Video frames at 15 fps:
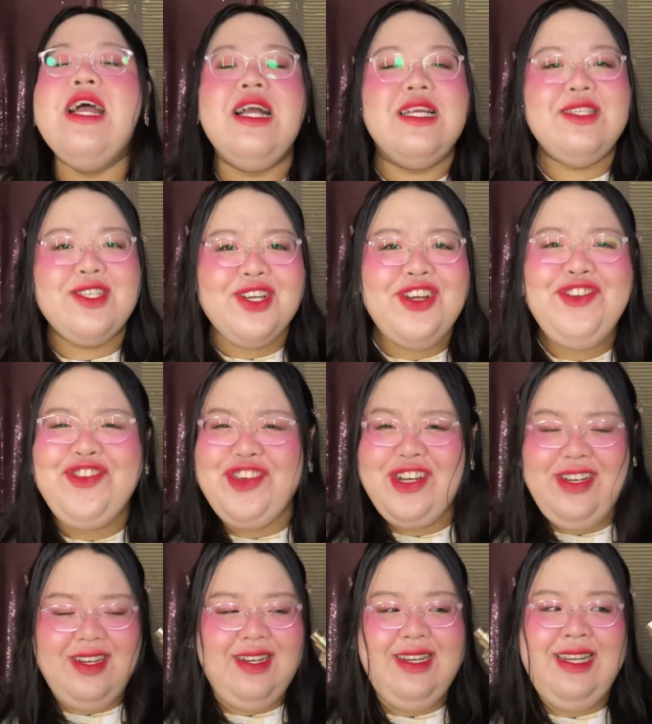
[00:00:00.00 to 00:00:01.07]
It's good for
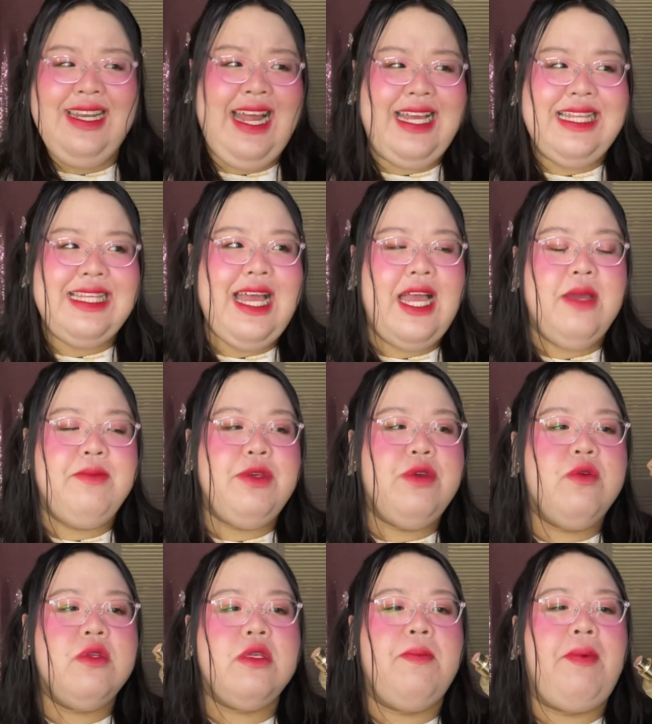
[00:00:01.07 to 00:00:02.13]
nighttime
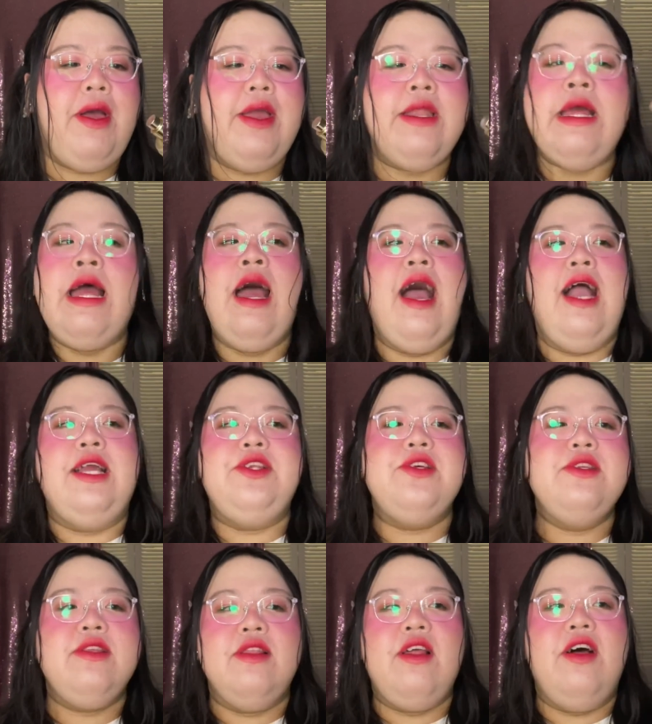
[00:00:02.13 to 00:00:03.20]
use, but I
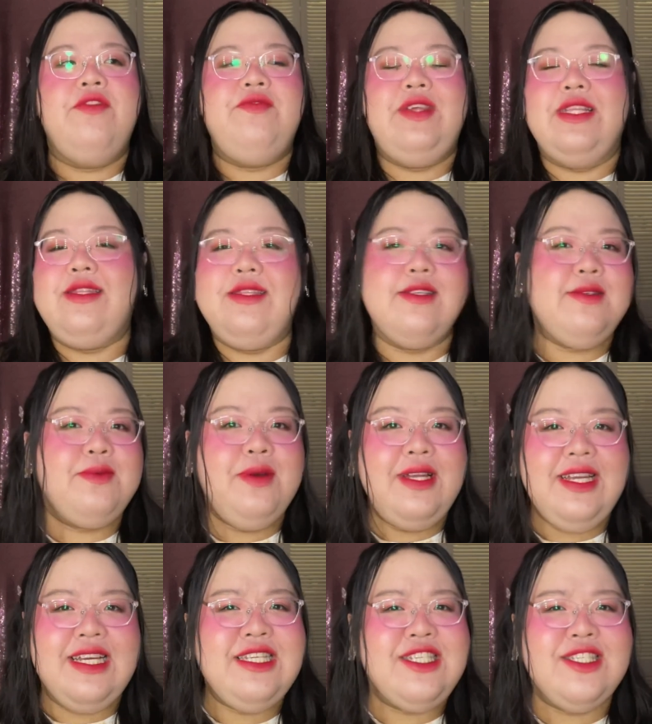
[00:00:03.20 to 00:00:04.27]
just love that this
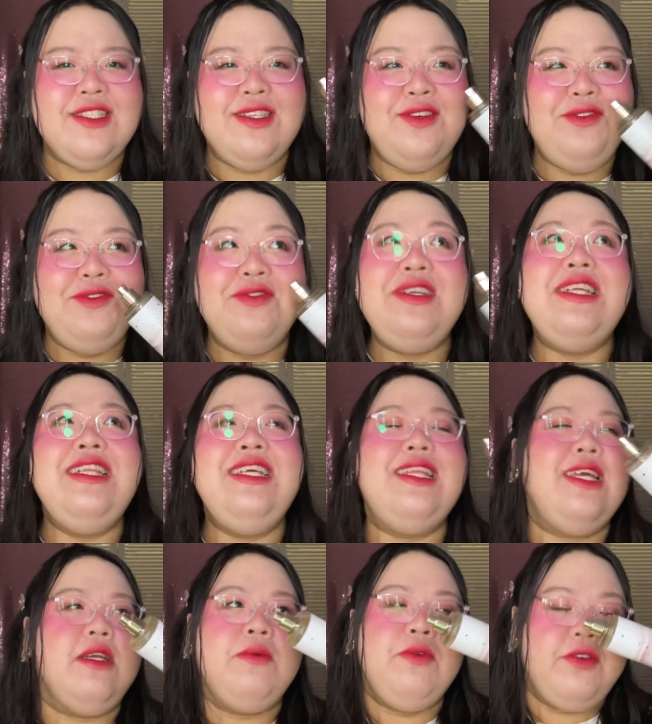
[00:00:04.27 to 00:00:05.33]
one is really
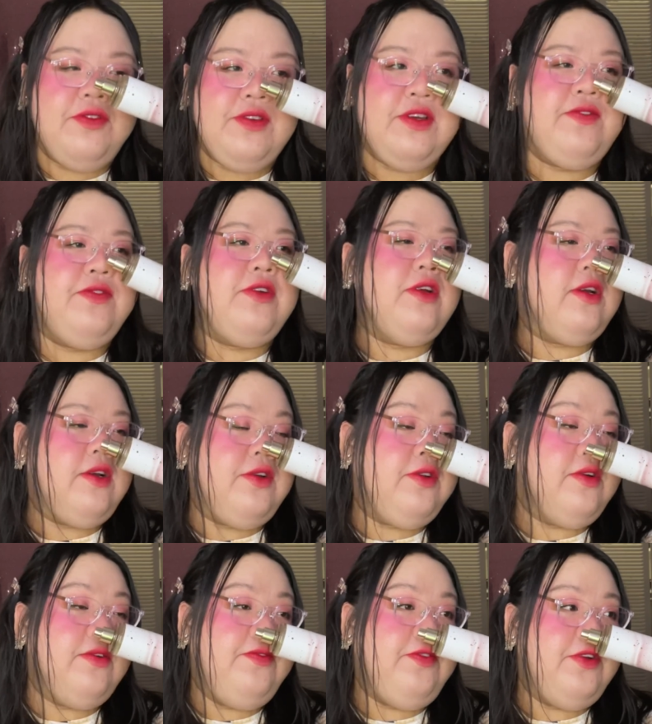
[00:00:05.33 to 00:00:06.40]
like perfect
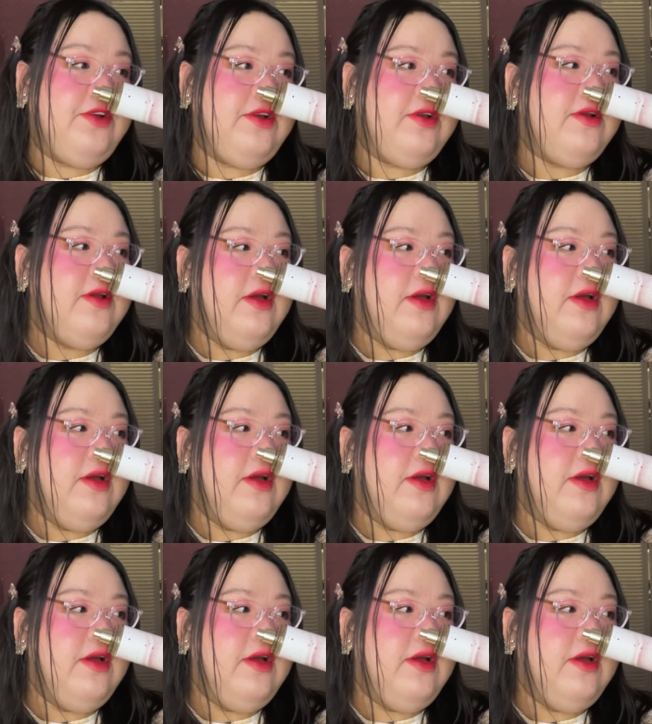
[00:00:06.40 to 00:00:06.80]
for